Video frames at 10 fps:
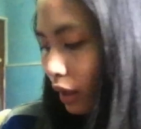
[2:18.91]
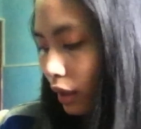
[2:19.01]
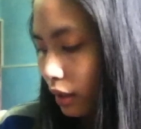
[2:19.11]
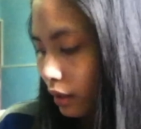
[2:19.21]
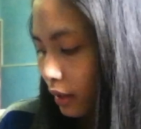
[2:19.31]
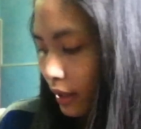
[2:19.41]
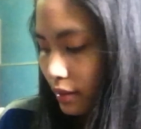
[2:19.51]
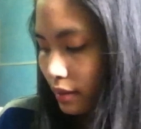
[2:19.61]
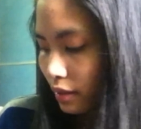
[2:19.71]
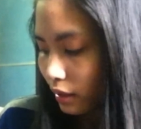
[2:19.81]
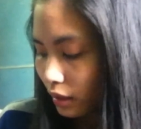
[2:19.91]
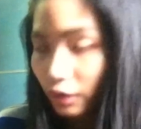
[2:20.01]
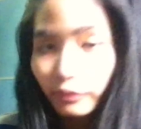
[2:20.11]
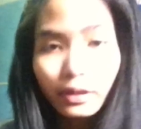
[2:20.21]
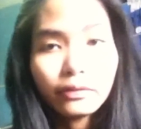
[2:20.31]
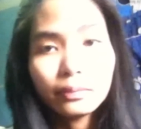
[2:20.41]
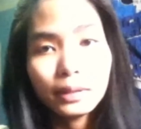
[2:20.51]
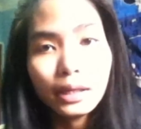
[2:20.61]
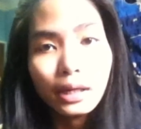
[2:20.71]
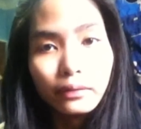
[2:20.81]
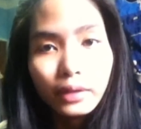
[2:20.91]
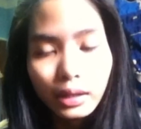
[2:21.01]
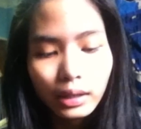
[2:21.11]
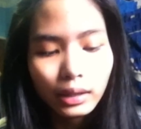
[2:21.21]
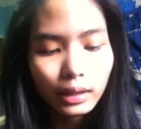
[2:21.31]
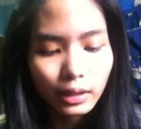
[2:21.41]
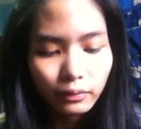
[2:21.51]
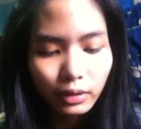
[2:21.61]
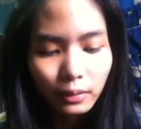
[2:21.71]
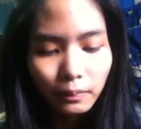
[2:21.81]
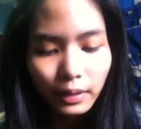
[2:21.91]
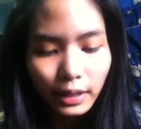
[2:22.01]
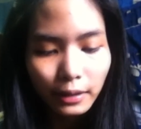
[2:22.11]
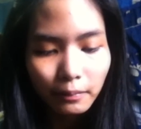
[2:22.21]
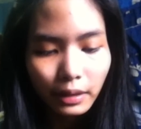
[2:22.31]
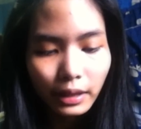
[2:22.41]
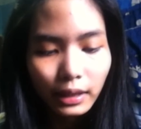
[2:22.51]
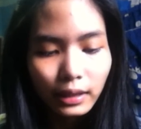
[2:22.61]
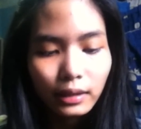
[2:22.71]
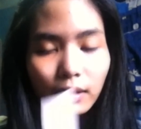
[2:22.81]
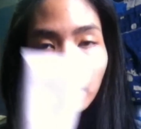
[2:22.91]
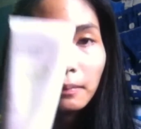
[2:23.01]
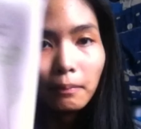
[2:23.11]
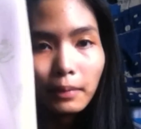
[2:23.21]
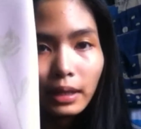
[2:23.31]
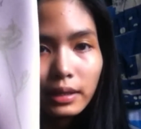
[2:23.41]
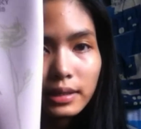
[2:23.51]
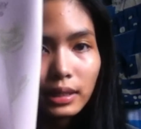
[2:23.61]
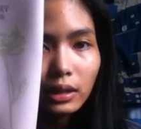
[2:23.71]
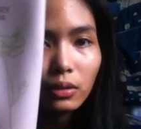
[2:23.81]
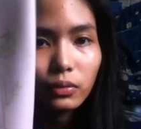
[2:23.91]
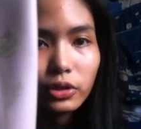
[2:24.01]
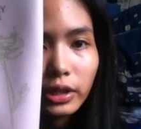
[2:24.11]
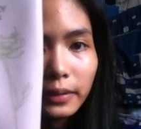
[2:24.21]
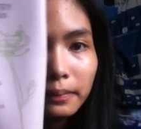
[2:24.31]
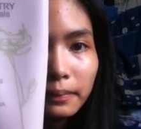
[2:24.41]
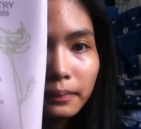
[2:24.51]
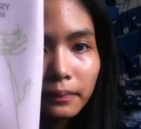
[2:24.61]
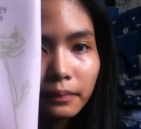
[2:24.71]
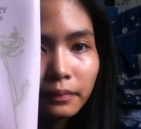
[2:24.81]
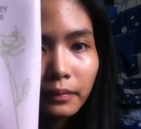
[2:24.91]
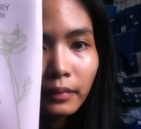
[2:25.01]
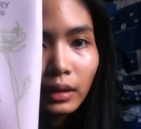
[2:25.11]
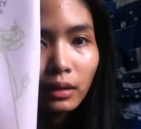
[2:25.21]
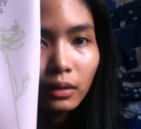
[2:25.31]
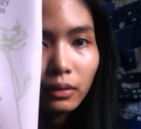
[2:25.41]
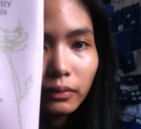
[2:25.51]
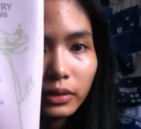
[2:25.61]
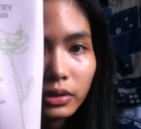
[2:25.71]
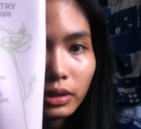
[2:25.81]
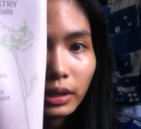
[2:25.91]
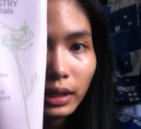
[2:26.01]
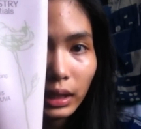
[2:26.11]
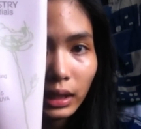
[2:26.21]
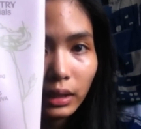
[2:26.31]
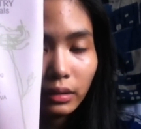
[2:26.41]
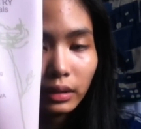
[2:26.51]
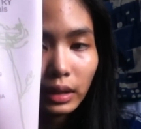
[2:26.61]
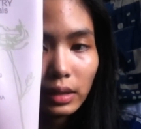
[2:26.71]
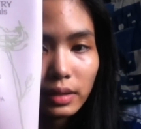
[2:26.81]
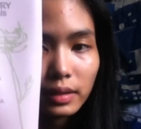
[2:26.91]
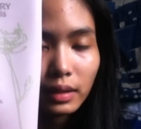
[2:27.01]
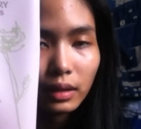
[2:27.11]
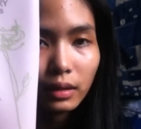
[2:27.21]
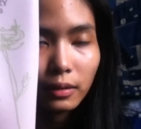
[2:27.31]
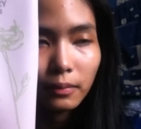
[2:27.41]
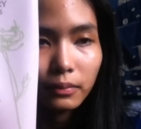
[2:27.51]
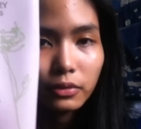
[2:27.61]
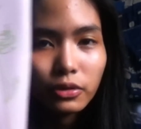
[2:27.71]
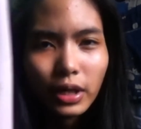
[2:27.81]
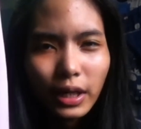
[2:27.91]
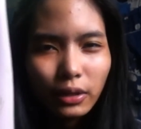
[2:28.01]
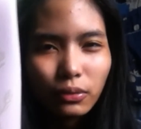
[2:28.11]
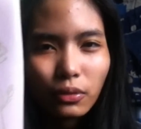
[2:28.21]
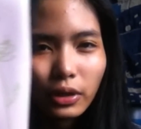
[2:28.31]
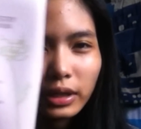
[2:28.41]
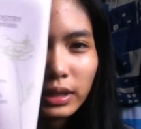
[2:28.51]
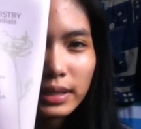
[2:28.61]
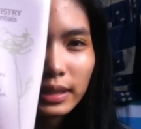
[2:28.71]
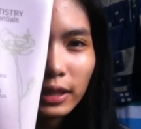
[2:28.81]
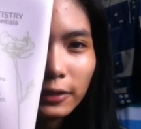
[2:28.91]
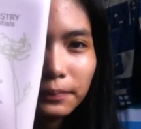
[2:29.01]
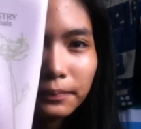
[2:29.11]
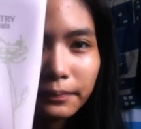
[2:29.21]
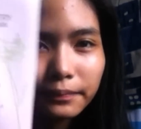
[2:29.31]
And lastly, after I've applied everything, I will apply my balancing lotion, which again is dry to oily skin.